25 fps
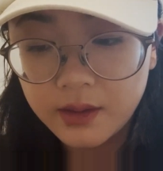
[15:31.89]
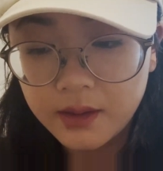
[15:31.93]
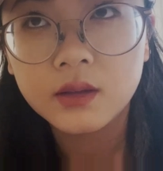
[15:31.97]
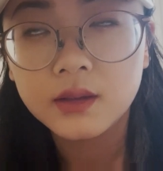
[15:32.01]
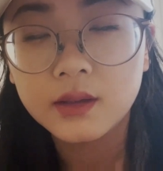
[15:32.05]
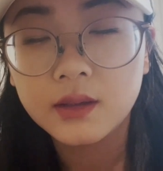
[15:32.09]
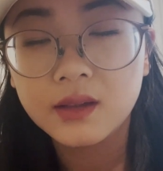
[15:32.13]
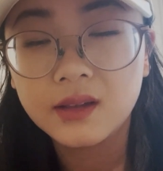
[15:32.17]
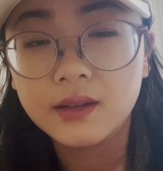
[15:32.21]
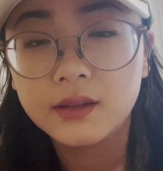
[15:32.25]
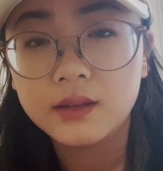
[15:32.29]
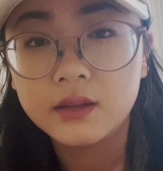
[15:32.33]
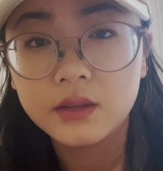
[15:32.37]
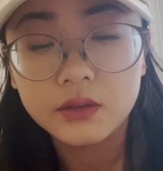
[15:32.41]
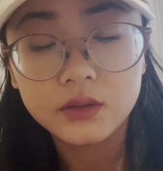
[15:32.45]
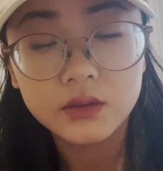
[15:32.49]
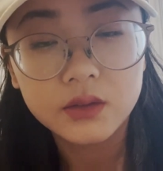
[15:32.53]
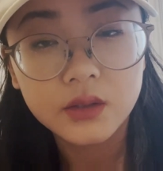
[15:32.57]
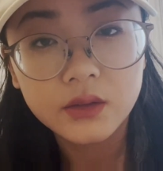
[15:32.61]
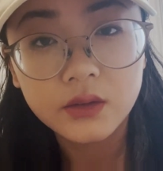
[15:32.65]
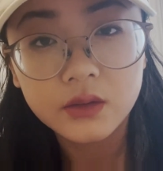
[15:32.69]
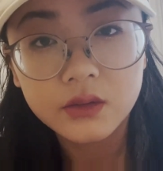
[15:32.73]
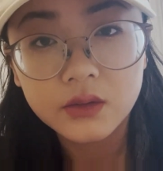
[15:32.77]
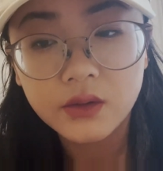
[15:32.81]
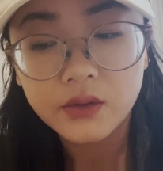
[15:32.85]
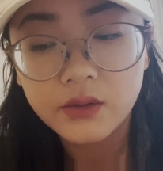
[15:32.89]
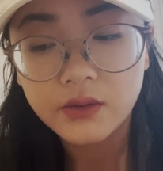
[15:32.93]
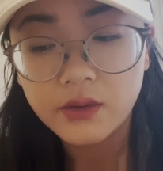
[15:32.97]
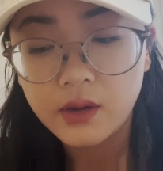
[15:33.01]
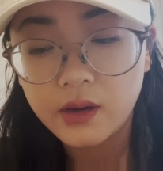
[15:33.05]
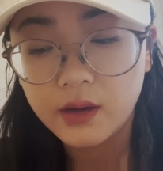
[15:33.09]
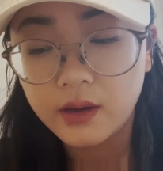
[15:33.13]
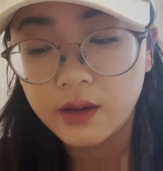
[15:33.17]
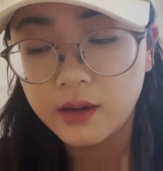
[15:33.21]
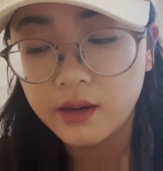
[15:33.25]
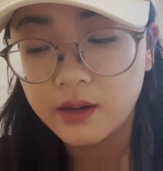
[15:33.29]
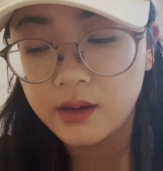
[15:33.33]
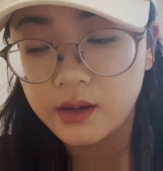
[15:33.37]
And another
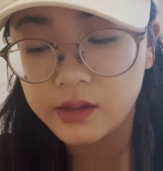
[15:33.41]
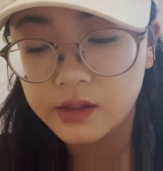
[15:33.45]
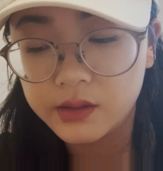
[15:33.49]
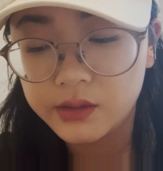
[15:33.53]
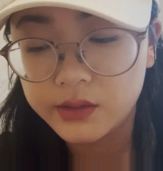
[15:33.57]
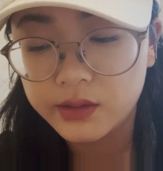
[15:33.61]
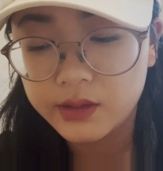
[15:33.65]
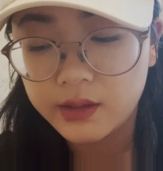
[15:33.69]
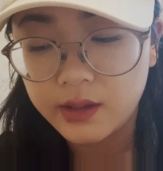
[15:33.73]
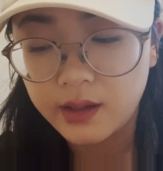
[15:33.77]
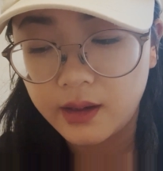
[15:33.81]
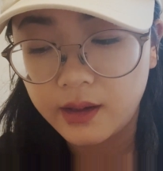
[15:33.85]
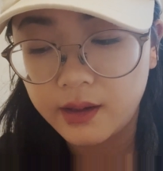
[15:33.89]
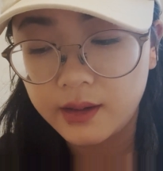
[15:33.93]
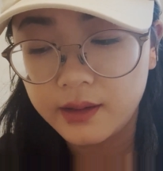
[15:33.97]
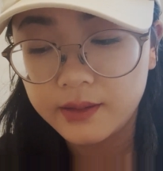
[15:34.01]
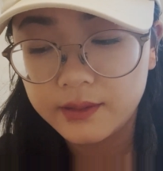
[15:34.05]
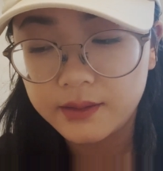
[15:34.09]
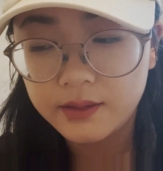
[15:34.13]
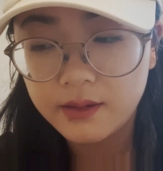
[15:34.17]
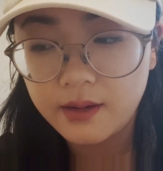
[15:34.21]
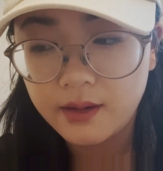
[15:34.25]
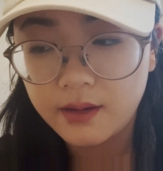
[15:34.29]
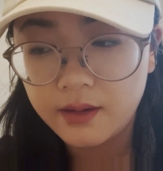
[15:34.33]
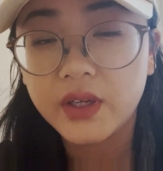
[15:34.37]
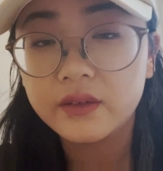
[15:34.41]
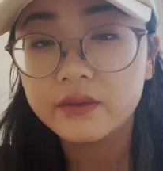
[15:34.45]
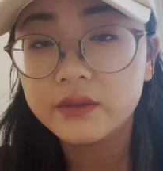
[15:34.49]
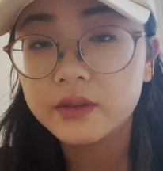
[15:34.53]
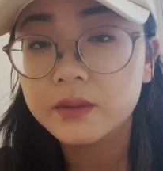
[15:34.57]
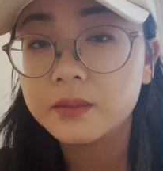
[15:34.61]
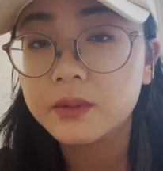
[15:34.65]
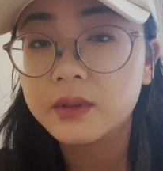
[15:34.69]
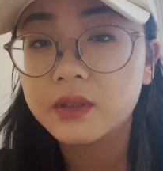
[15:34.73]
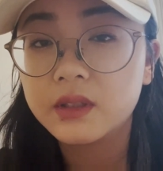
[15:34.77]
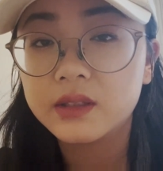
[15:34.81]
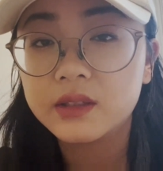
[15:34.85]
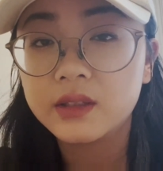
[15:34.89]
thing is that
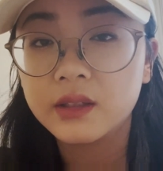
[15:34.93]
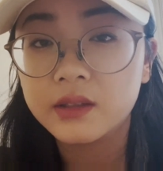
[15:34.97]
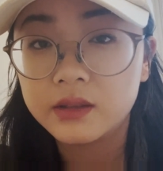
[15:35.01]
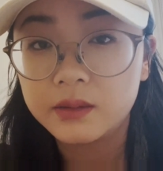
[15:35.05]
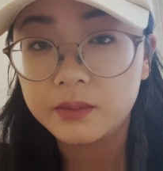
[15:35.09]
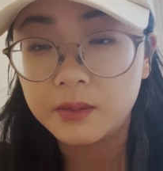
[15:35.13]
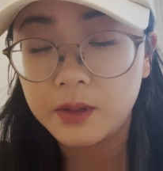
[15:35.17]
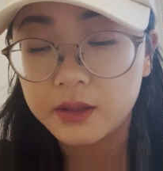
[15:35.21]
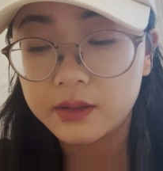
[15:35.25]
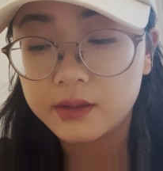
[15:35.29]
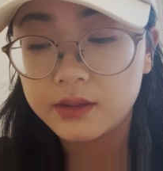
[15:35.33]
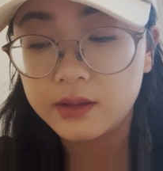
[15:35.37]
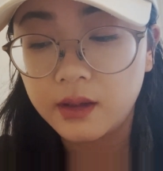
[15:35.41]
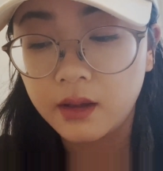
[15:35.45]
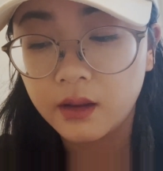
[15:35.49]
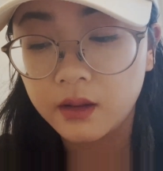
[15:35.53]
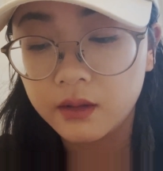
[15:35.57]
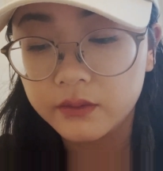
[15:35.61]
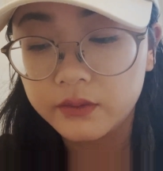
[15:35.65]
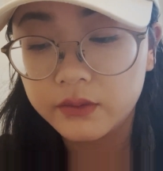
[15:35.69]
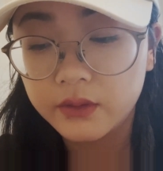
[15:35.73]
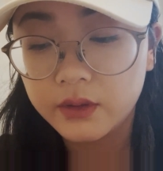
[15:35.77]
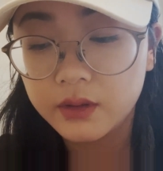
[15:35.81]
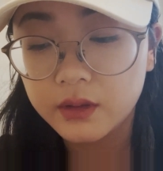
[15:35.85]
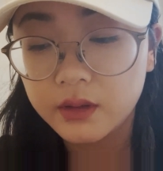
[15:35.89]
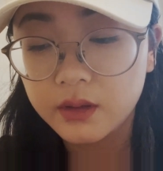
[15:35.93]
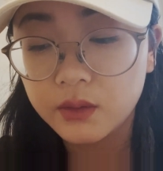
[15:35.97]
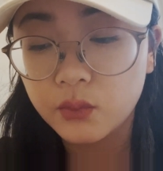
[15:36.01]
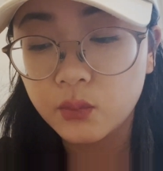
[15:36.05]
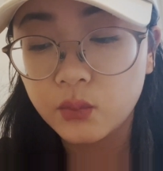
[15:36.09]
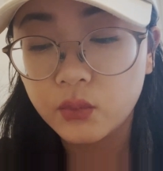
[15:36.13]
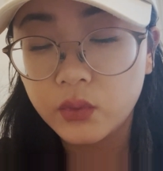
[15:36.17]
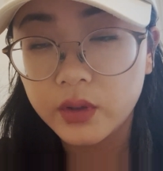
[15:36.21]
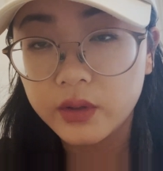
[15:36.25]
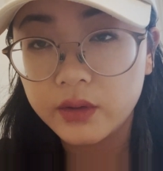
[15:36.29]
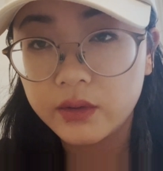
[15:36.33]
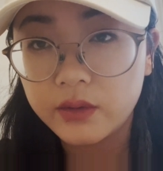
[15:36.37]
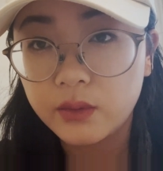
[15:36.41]
everybody suspects Alfred,
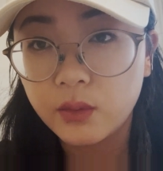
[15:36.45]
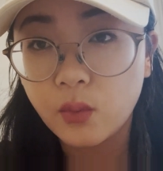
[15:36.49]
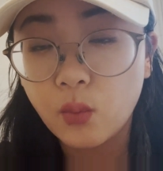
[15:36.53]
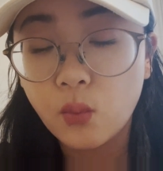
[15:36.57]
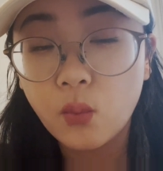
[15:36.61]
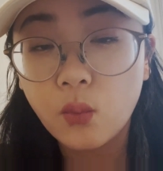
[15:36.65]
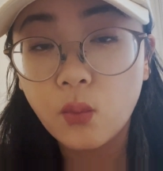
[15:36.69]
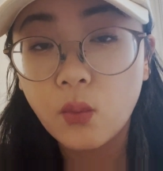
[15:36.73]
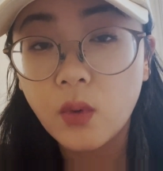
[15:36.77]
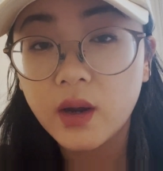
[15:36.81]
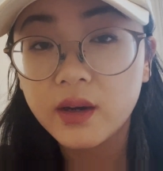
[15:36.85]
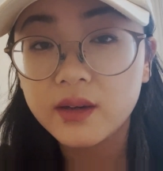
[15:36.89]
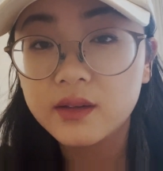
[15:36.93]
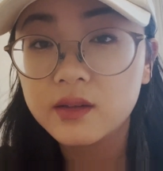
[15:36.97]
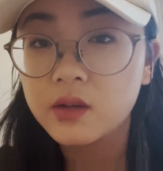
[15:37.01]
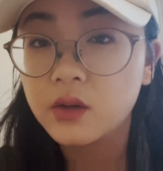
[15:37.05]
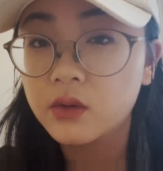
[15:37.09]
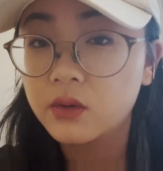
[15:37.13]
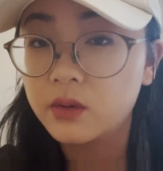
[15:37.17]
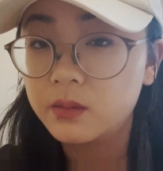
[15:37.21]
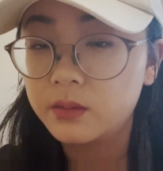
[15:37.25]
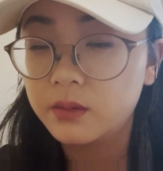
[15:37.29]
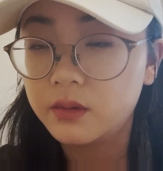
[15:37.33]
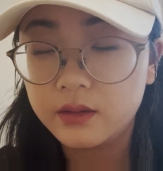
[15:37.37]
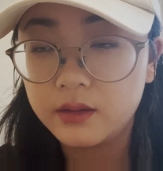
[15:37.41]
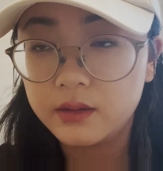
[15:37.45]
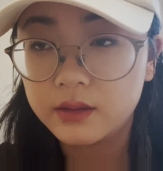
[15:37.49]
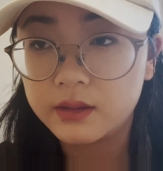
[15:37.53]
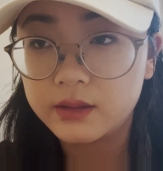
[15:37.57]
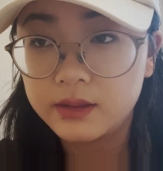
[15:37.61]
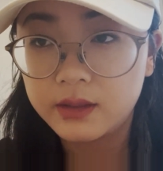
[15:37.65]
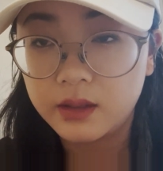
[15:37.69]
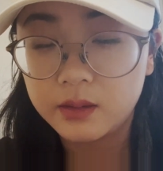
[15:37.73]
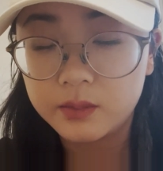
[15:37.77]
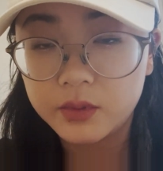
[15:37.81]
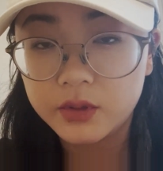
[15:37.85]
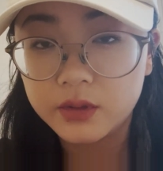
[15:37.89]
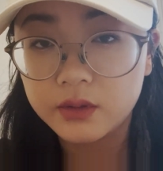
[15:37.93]
with one notable
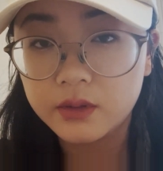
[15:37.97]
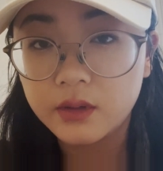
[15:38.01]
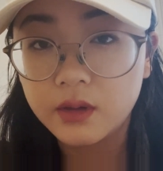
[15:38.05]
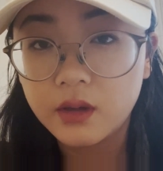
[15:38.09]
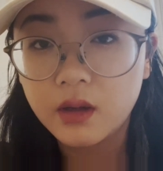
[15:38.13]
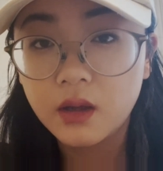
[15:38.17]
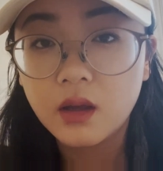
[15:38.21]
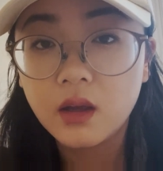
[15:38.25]
exception,